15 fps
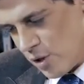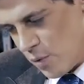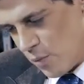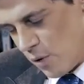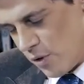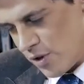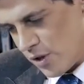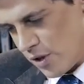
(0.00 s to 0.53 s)
you
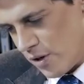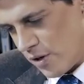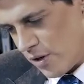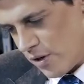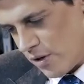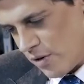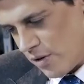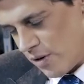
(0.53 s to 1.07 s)
watching
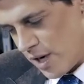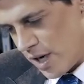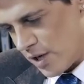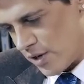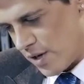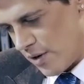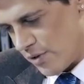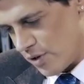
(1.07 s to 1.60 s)
her
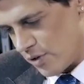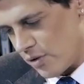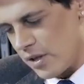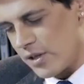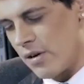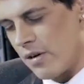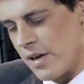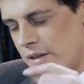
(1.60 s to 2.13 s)
crash down as you
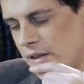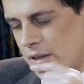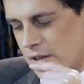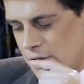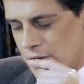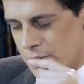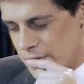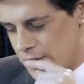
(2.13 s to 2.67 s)
thought. I
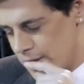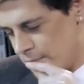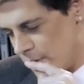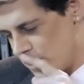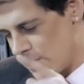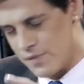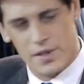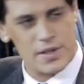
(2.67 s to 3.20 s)
think she was as
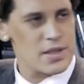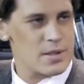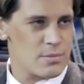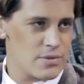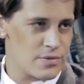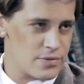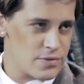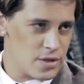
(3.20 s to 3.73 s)
much a victim
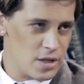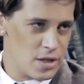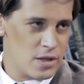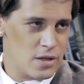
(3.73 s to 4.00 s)
of